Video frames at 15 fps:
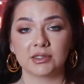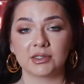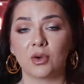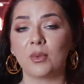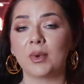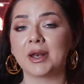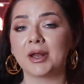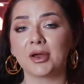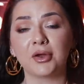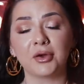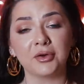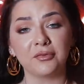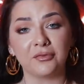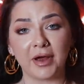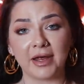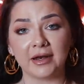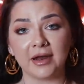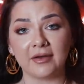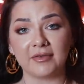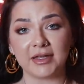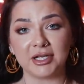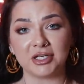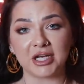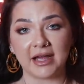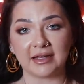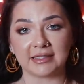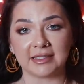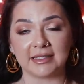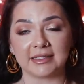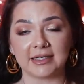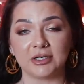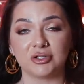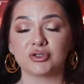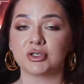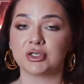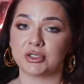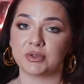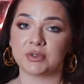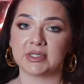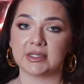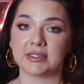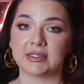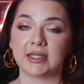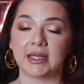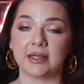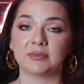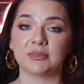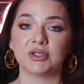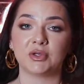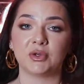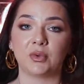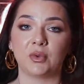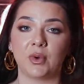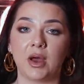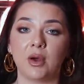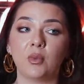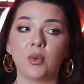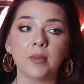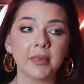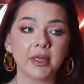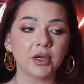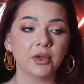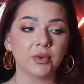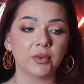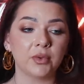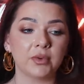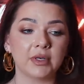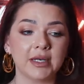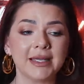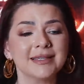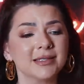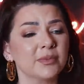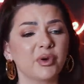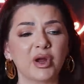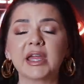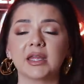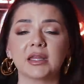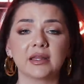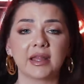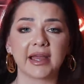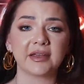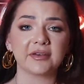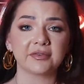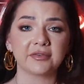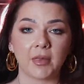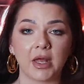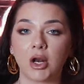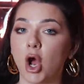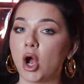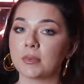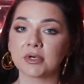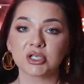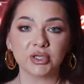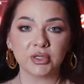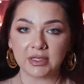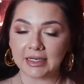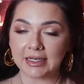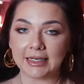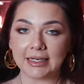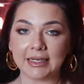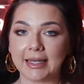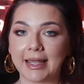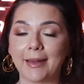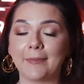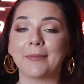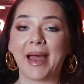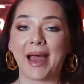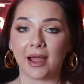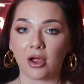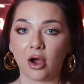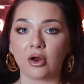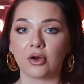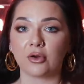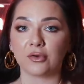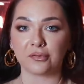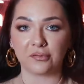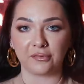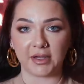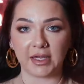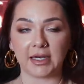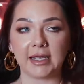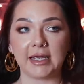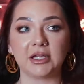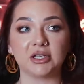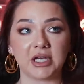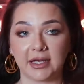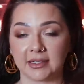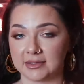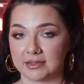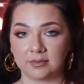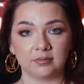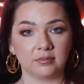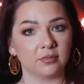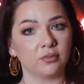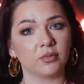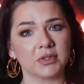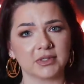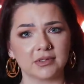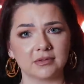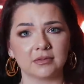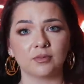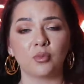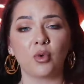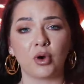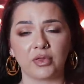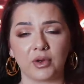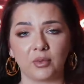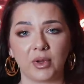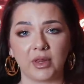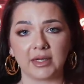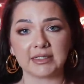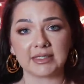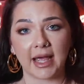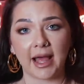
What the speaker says: So when a good friend of Ejaz's introduces him to a woman who needs a break in life, an opportunity to get back on her feet, Ejaz was more than willing to